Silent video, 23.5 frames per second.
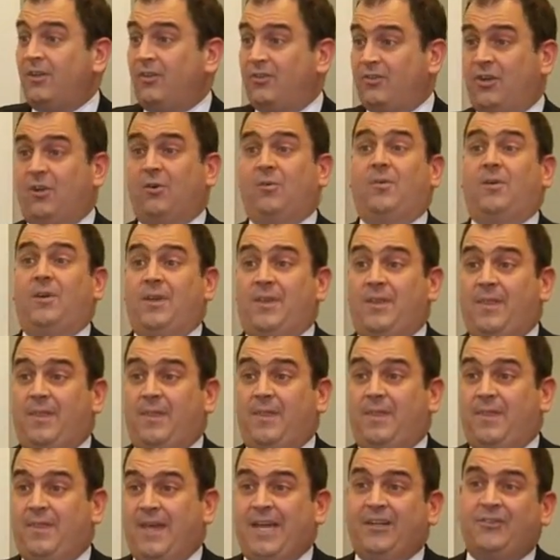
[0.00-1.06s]
So
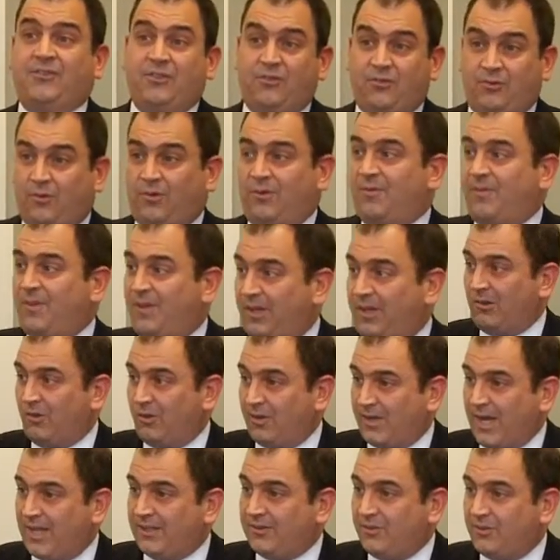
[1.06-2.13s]
that's the sort of you
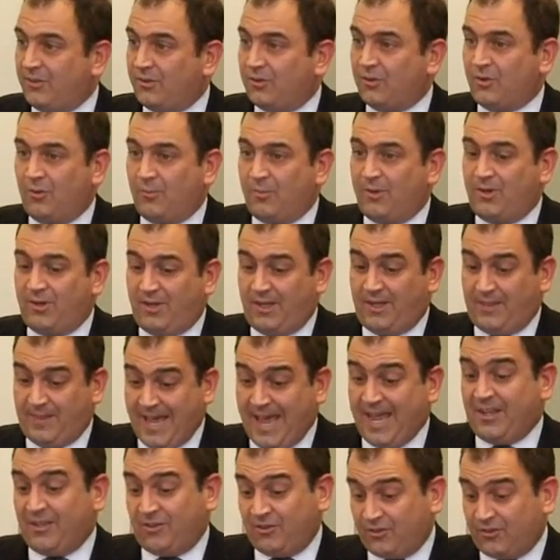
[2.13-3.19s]
look at to determine, in
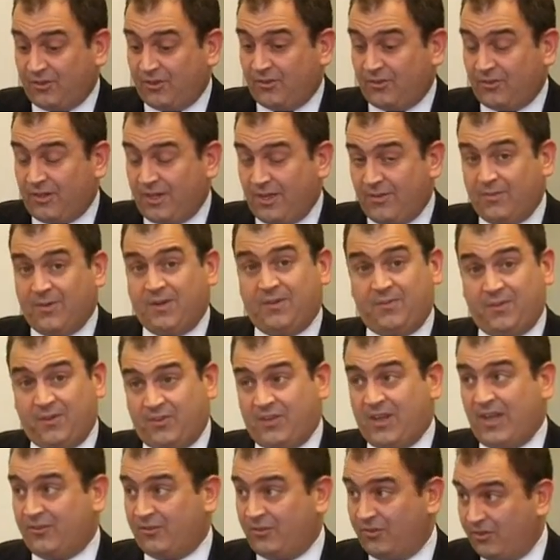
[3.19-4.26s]
that instance, even if the
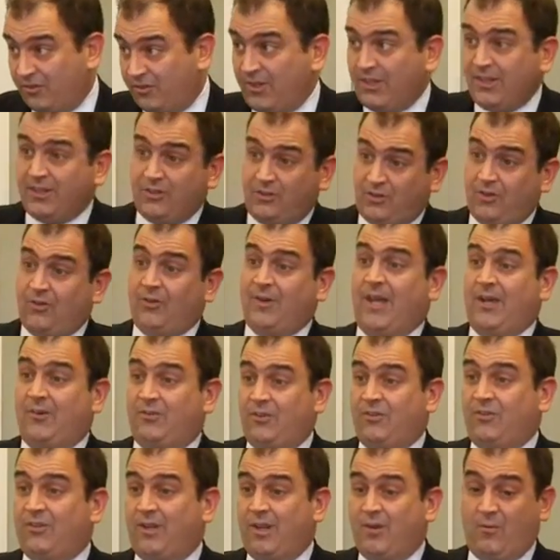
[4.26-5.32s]
test did turn out
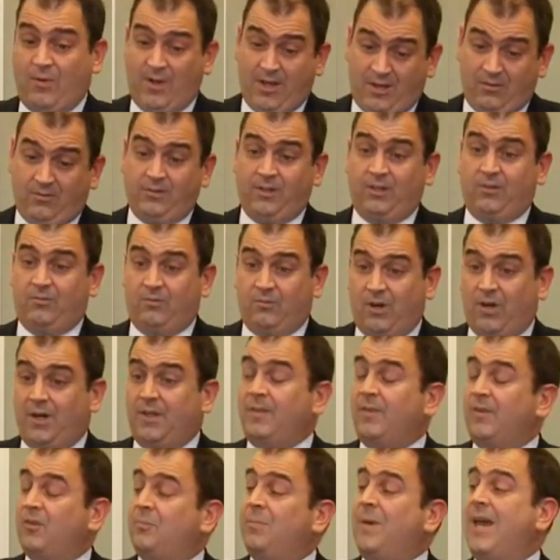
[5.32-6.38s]
to say, well,
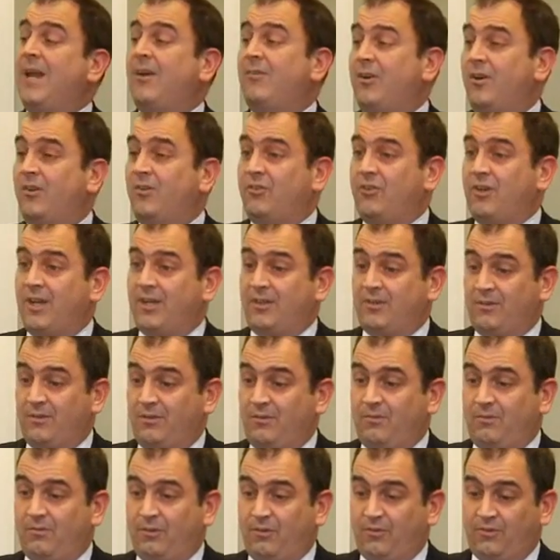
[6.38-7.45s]
running this background check
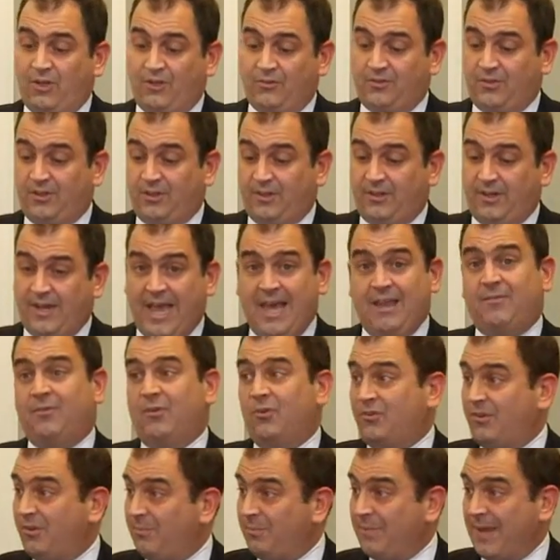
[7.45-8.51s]
results in an
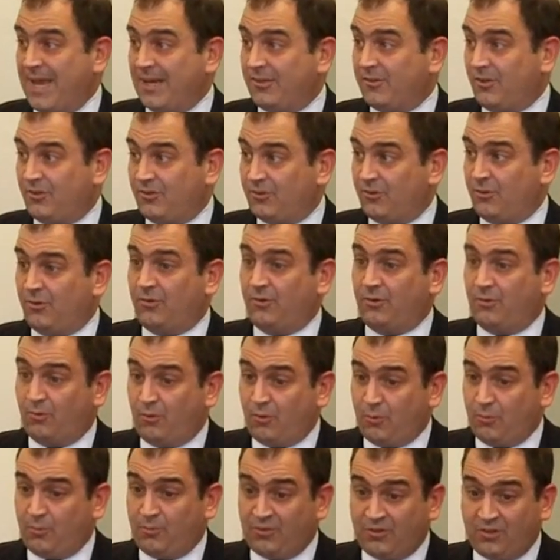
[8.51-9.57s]
adverse impact on certain
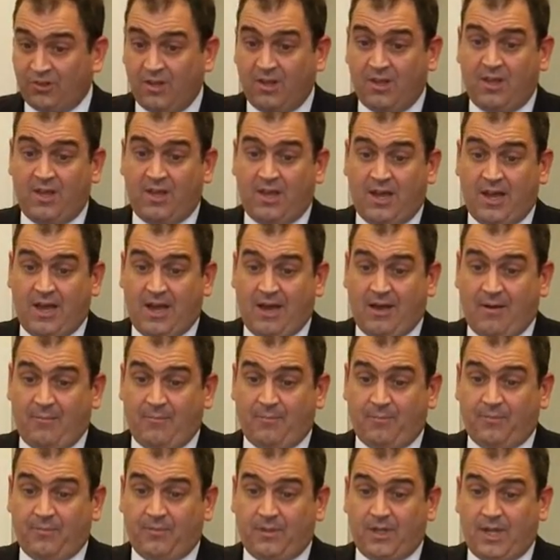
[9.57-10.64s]
groups,
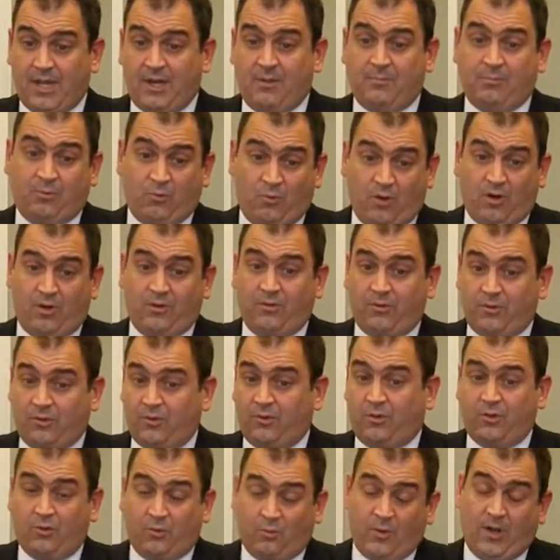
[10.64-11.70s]
an employer
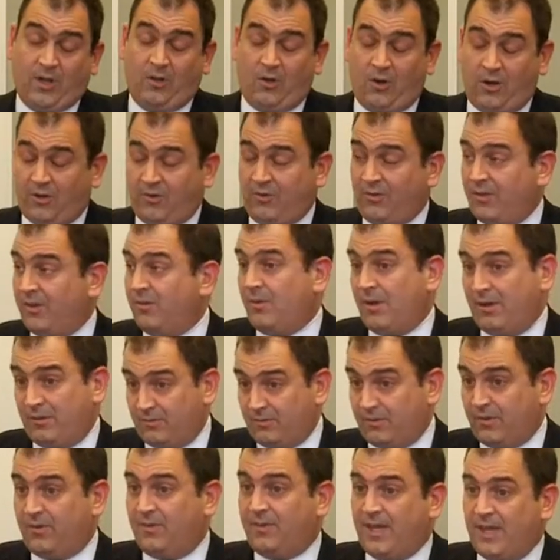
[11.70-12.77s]
could well argue that, well,
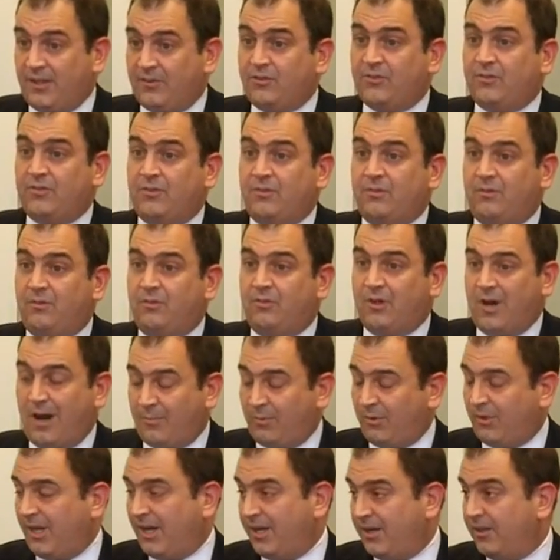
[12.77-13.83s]
that's
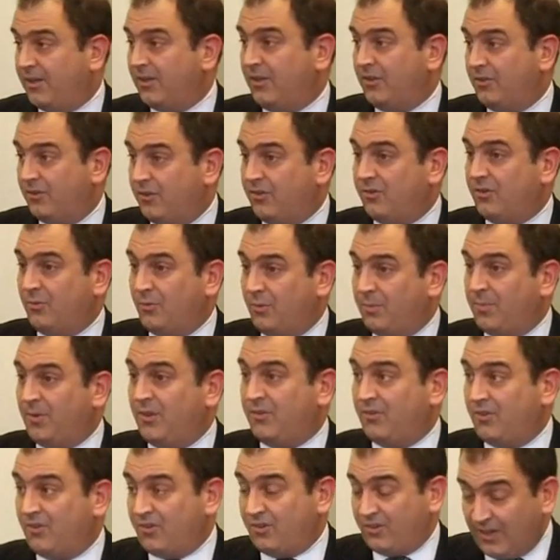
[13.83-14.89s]
job-related and consistent with
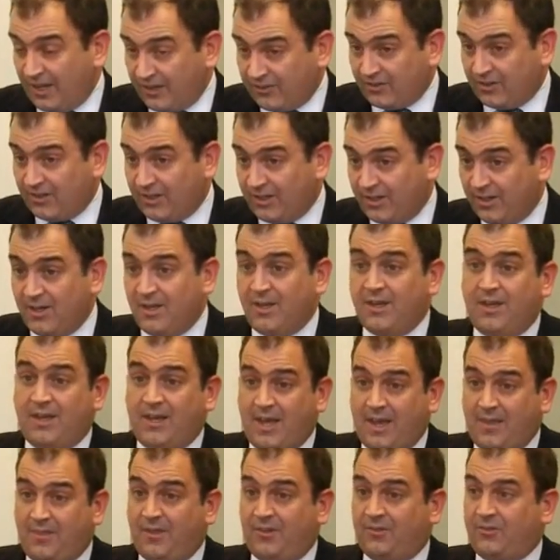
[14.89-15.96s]
business necessity,
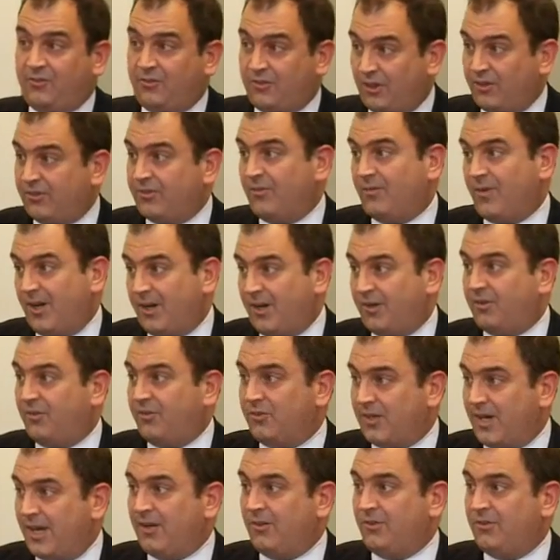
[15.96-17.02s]
and thus justified under
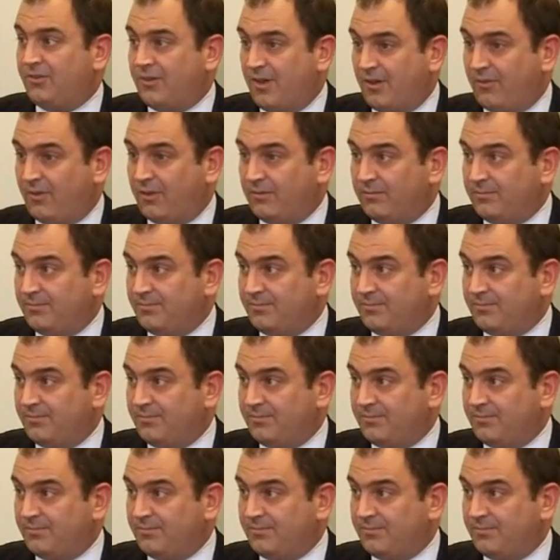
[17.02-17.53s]
Title VII.